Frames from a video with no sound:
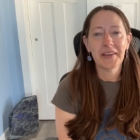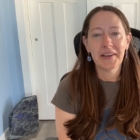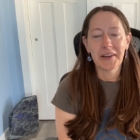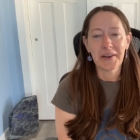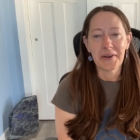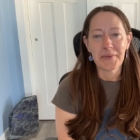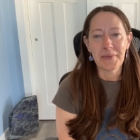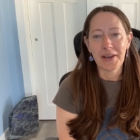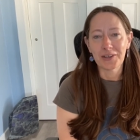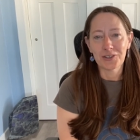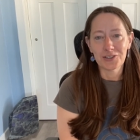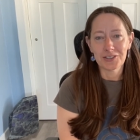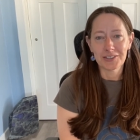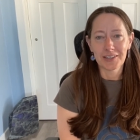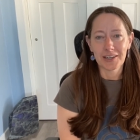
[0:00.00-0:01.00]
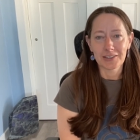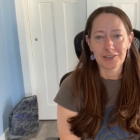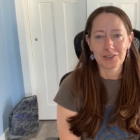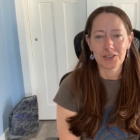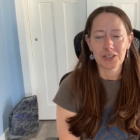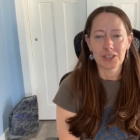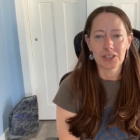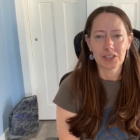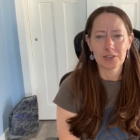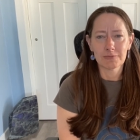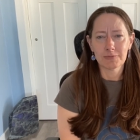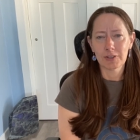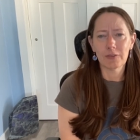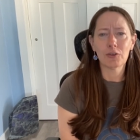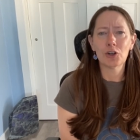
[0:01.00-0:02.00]
Energy doctors,
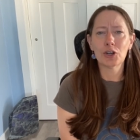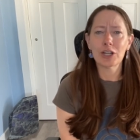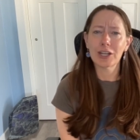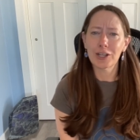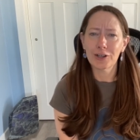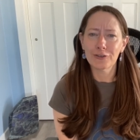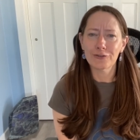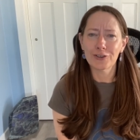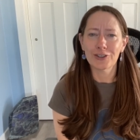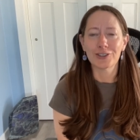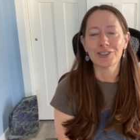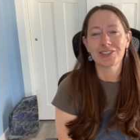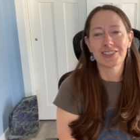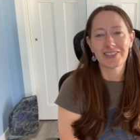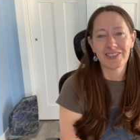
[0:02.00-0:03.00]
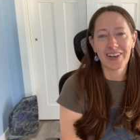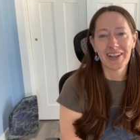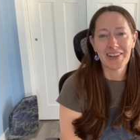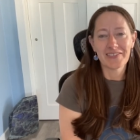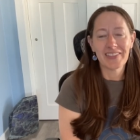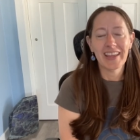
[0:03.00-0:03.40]
you've heard it here first, right?